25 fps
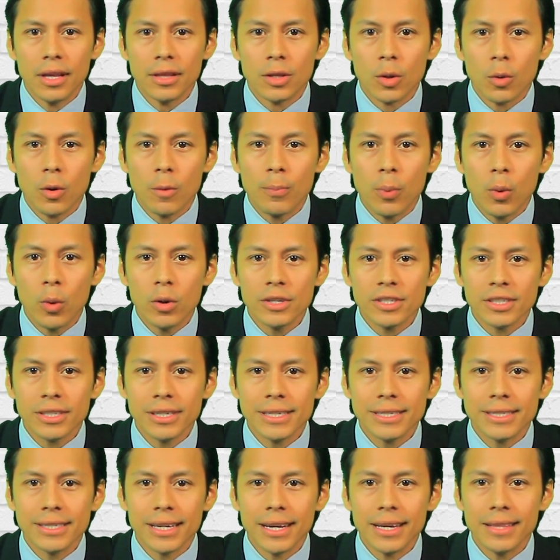The reports
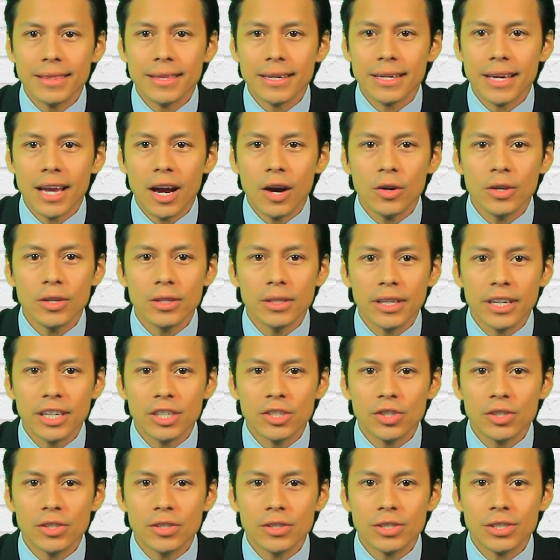contain the
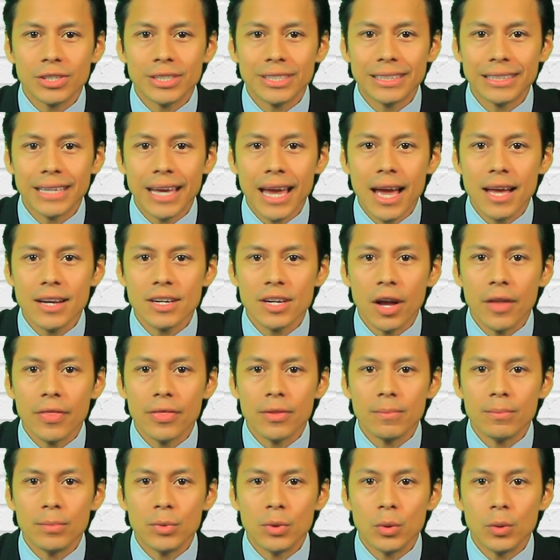calculations to land on
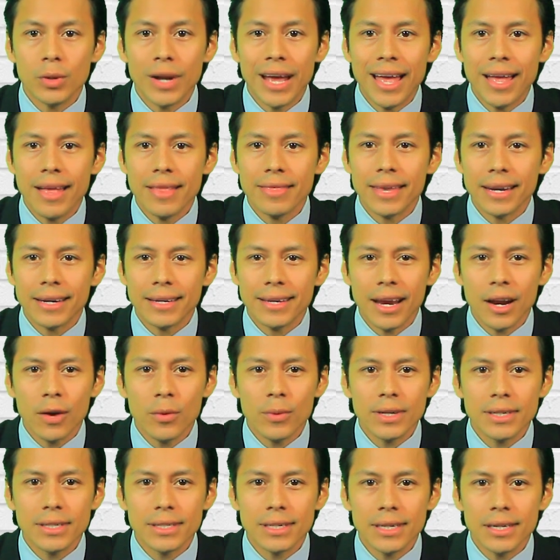the moon that
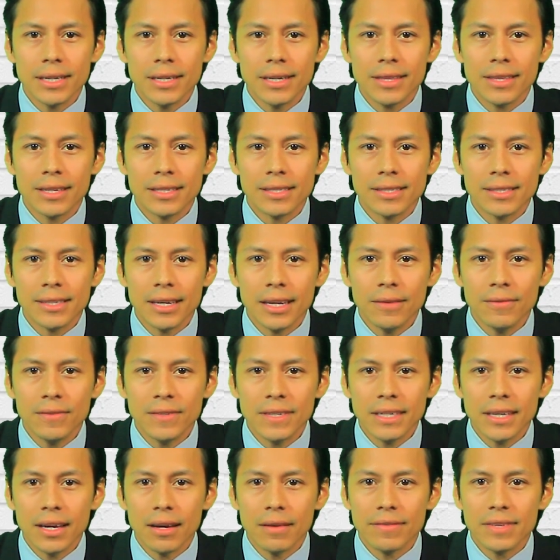guaranteed the
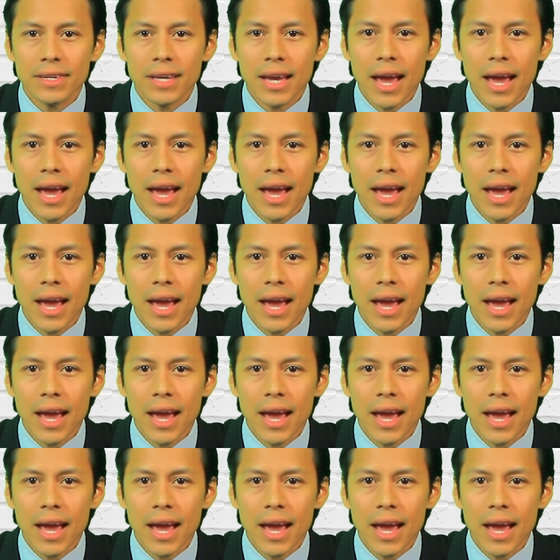safety of the